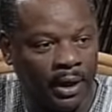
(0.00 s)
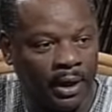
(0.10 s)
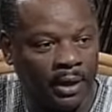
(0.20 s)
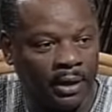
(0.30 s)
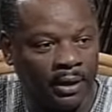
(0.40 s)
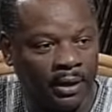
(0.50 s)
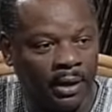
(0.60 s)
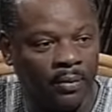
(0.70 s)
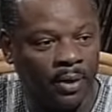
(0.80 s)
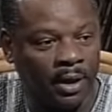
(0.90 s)
And
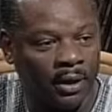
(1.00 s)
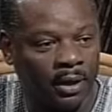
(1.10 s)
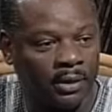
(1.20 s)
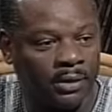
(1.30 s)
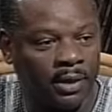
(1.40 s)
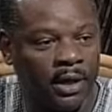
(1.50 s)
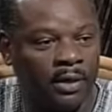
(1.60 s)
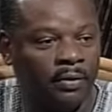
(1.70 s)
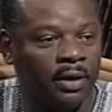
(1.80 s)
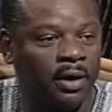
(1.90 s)
anyone, as John
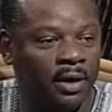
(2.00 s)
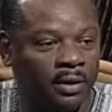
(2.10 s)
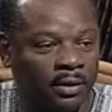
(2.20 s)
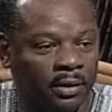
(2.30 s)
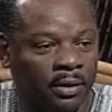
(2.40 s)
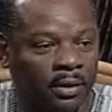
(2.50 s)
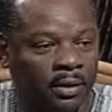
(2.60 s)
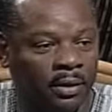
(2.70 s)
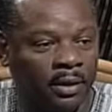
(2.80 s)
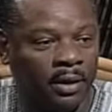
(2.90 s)
Henry Clark,
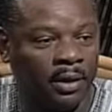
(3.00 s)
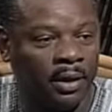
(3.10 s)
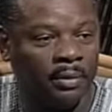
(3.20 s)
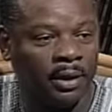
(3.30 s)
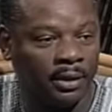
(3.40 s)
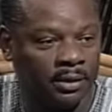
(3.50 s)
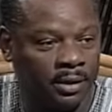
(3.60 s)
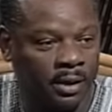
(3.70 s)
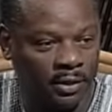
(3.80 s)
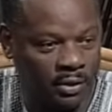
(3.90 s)
the eminent
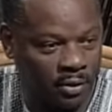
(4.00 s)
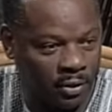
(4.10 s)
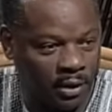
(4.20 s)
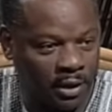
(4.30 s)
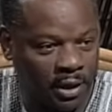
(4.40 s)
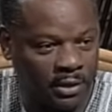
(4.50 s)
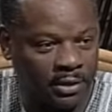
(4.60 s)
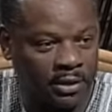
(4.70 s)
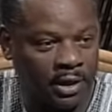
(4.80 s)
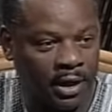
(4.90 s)
historian, likes
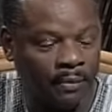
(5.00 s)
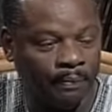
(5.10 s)
to say,